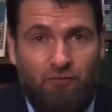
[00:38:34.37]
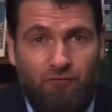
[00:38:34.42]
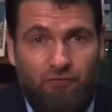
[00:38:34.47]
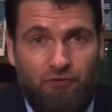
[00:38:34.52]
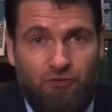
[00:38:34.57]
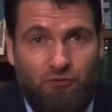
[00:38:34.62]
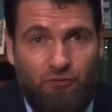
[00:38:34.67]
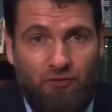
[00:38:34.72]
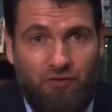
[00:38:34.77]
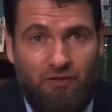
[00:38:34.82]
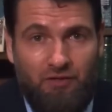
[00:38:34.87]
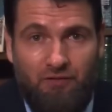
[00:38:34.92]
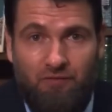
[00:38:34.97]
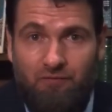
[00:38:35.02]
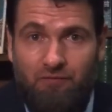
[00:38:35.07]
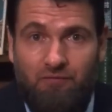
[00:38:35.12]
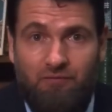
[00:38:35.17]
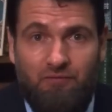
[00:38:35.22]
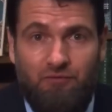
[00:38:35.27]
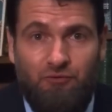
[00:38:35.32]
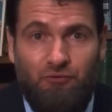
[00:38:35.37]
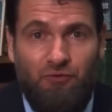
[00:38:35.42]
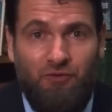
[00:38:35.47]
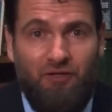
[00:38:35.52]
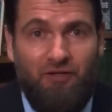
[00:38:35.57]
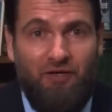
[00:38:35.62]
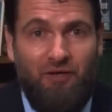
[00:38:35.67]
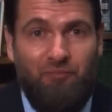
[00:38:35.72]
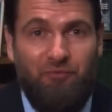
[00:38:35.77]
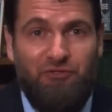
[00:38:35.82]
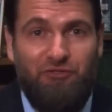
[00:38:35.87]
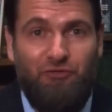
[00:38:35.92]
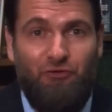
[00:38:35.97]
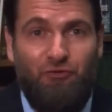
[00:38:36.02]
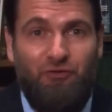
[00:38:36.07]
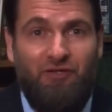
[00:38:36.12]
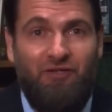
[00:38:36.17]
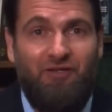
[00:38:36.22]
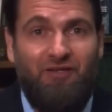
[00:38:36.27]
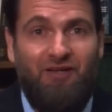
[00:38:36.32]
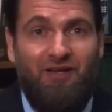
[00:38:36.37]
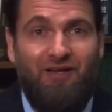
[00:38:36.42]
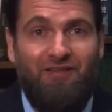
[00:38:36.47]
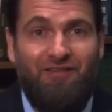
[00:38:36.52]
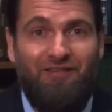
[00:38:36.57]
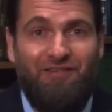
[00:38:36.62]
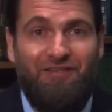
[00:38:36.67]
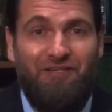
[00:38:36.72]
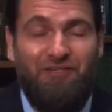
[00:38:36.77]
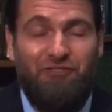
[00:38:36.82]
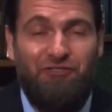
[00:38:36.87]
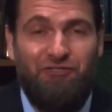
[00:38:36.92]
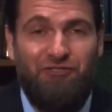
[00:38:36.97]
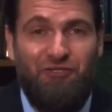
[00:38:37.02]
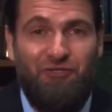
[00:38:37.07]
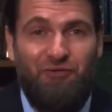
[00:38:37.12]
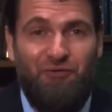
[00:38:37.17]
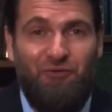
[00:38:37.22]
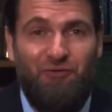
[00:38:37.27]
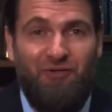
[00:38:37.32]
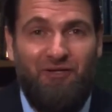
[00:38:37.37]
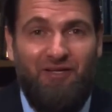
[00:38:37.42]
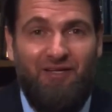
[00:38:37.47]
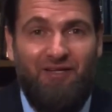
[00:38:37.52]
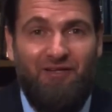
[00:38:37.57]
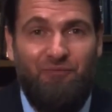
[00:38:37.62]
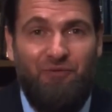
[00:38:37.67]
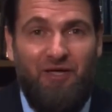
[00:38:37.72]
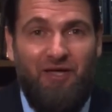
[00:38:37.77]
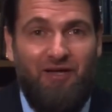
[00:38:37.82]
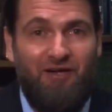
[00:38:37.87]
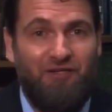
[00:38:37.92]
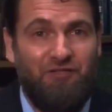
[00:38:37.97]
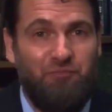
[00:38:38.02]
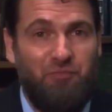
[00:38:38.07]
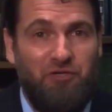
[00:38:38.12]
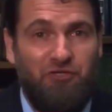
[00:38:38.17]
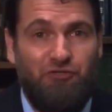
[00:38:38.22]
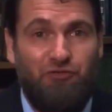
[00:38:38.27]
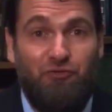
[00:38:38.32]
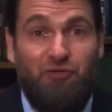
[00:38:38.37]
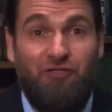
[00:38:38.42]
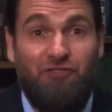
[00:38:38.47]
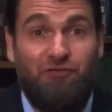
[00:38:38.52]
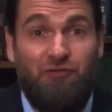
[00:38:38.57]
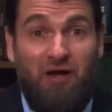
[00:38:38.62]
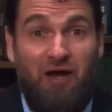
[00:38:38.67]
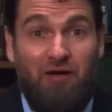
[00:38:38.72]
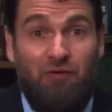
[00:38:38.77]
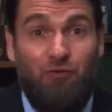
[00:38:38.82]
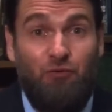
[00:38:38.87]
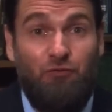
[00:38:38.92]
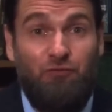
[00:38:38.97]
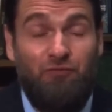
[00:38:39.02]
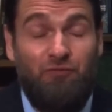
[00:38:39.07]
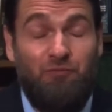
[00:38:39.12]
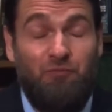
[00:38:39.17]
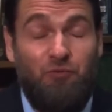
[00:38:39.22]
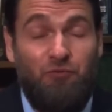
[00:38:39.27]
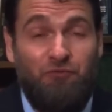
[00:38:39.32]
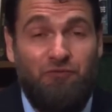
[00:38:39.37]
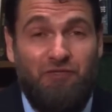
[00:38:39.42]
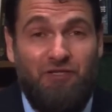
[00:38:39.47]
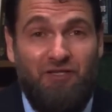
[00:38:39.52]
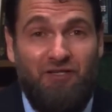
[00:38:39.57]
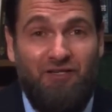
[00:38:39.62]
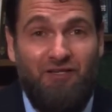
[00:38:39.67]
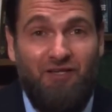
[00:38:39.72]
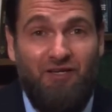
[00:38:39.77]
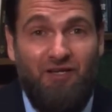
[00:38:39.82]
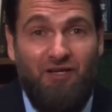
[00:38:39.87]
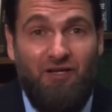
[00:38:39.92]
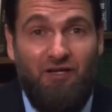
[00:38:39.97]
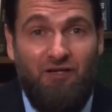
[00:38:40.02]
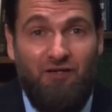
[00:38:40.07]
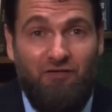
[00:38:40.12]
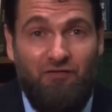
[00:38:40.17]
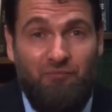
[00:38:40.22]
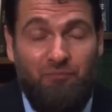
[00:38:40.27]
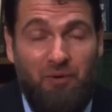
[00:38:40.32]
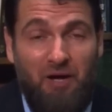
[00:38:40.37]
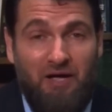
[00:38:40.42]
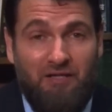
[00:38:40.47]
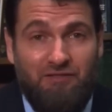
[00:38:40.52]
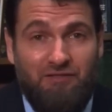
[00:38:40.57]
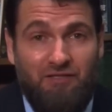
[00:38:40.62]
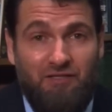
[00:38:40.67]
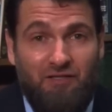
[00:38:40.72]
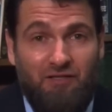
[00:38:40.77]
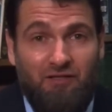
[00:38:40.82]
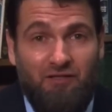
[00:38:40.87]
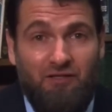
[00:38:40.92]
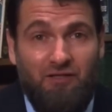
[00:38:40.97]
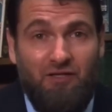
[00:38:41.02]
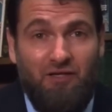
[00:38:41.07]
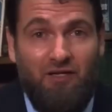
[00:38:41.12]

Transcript: you for tuning in to another episode on The Dean Show. And we had our special guest, Grand Mufti of Bosnia.